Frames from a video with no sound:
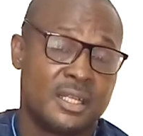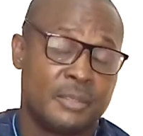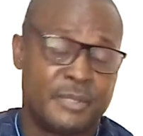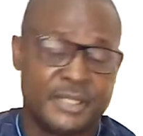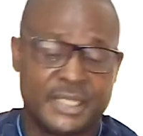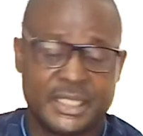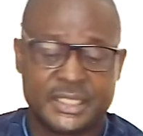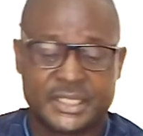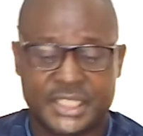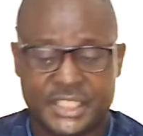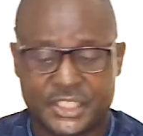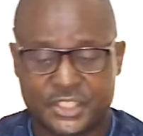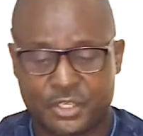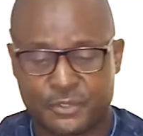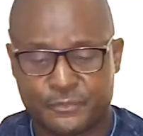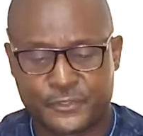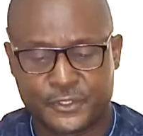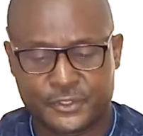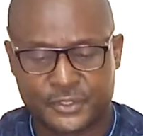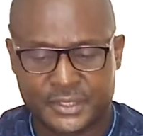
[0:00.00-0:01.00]

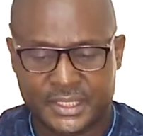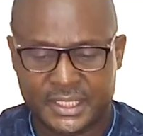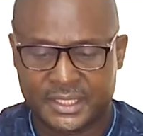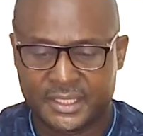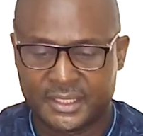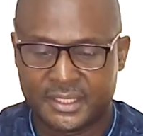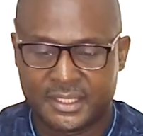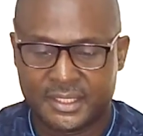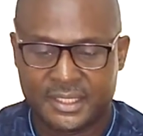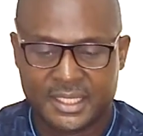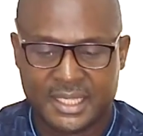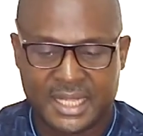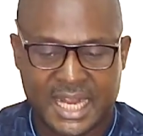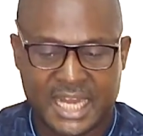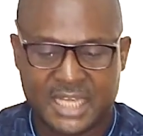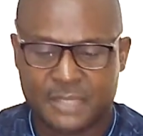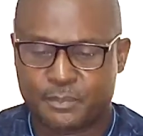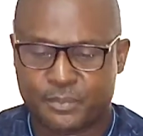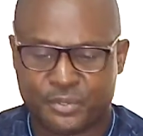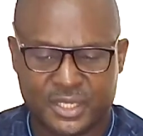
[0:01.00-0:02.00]
Benediction for the day.
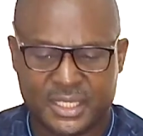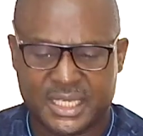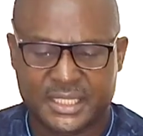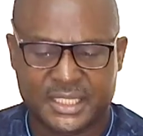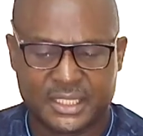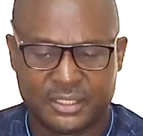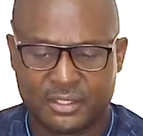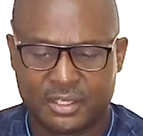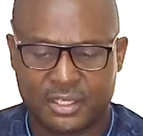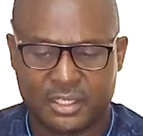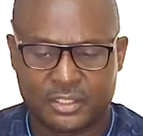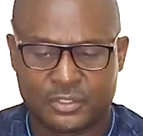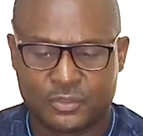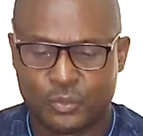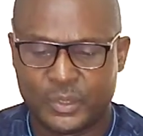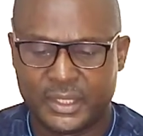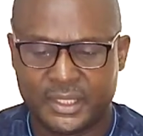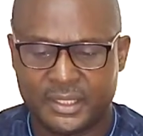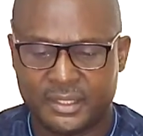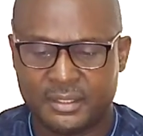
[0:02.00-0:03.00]
I pray that the Lord
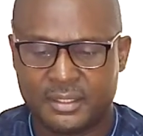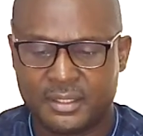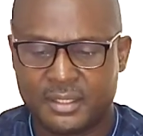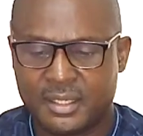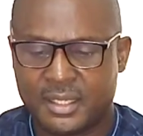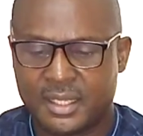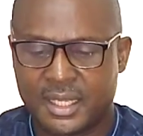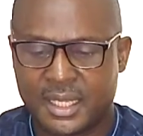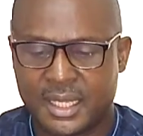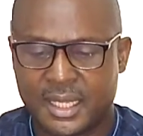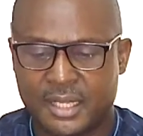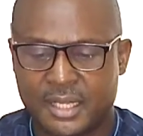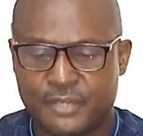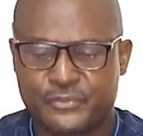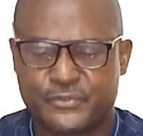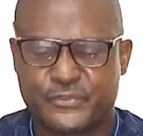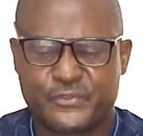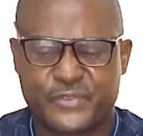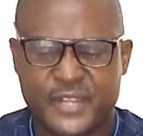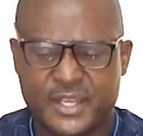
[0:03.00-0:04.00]
will uh,
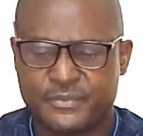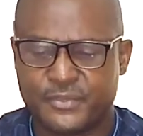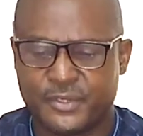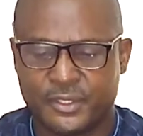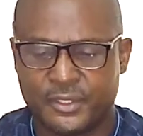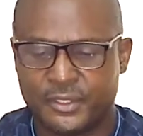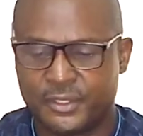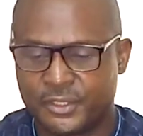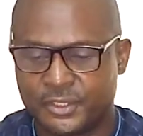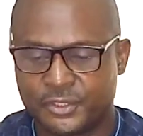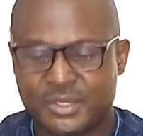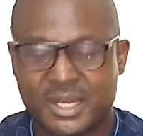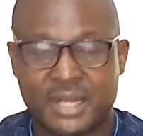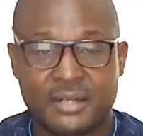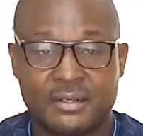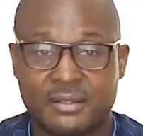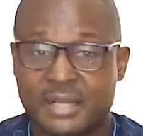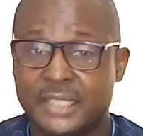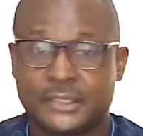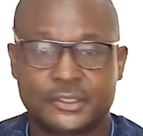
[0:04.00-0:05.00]
favor your
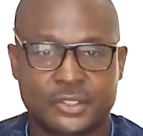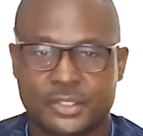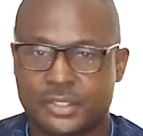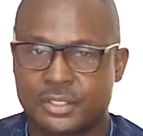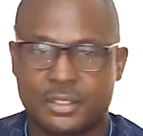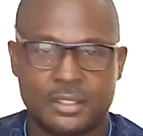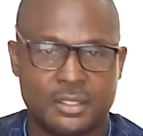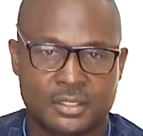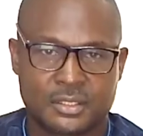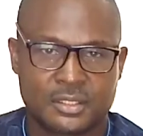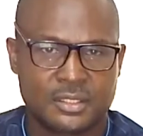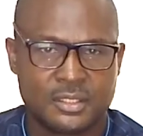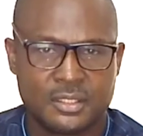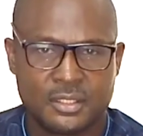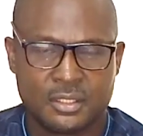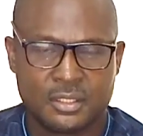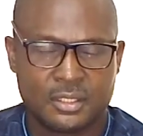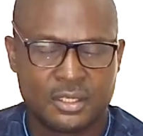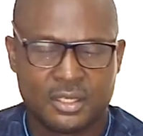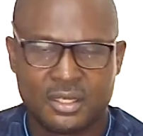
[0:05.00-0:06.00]
righteous cause,
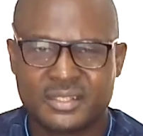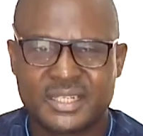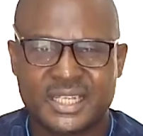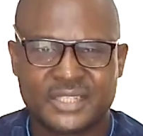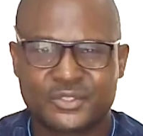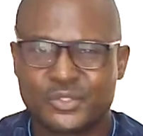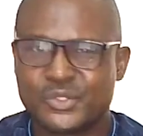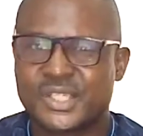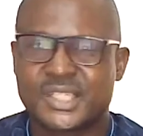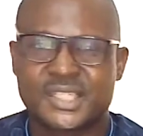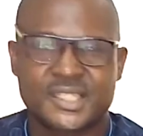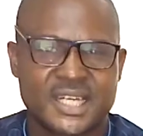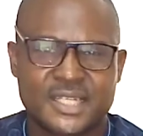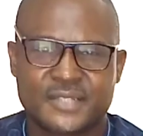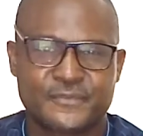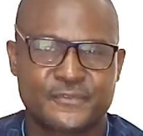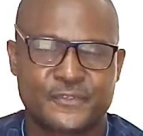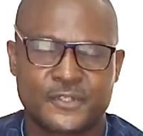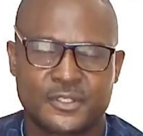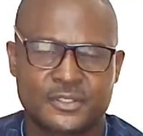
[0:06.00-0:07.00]
or that you
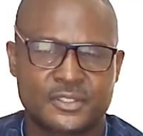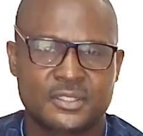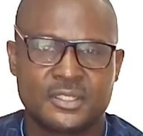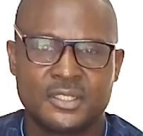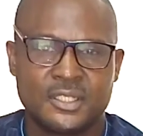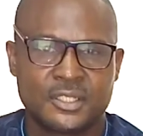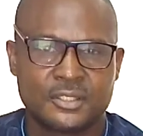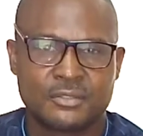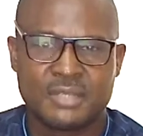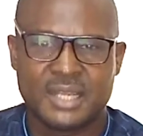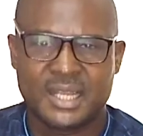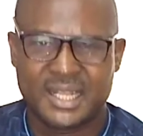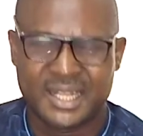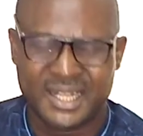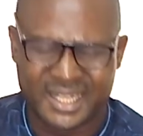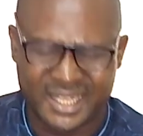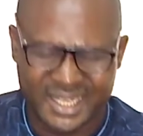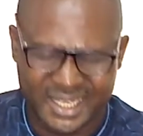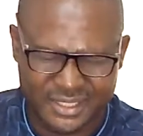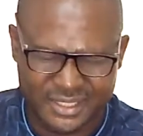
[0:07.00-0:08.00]
set forth your
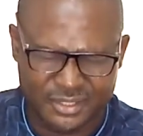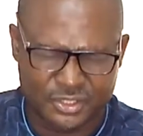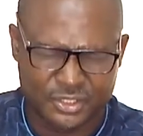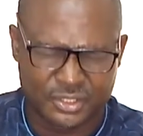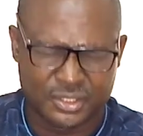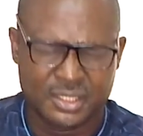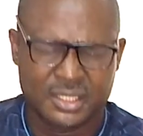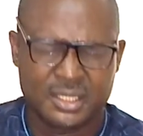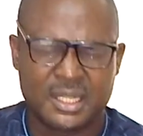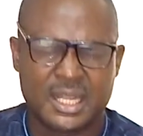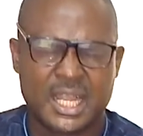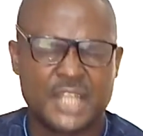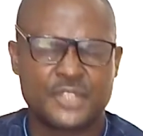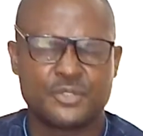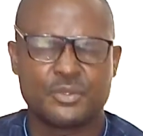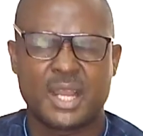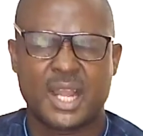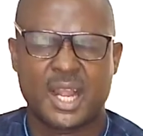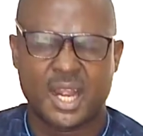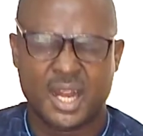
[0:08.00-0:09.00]
hands
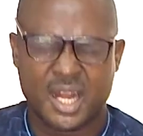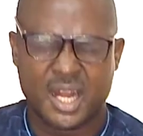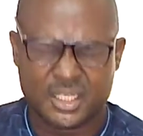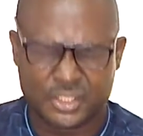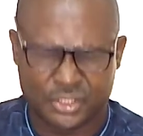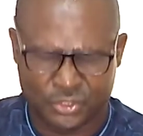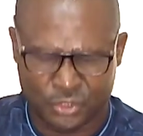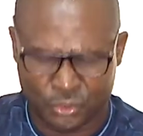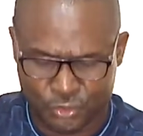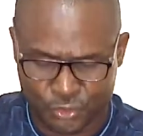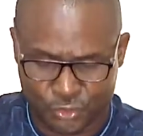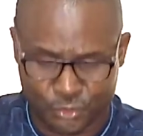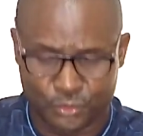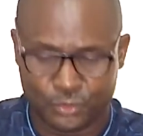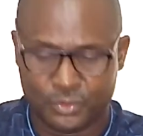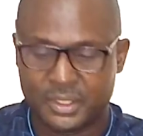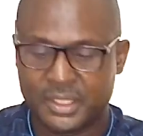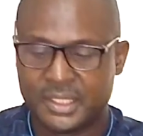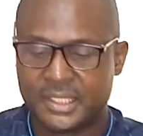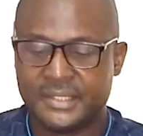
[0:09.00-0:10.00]
and your hearts to
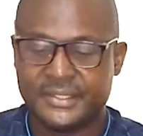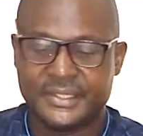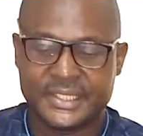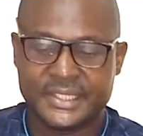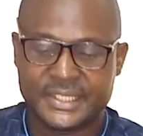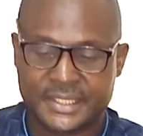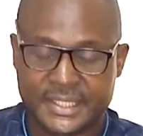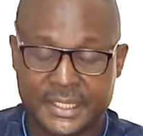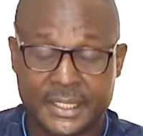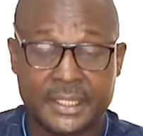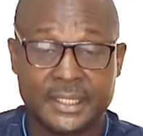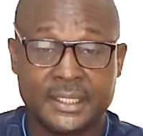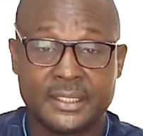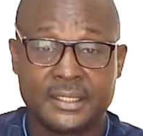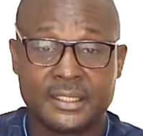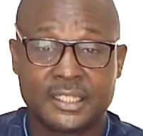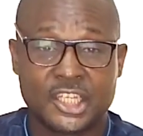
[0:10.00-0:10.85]
do this day.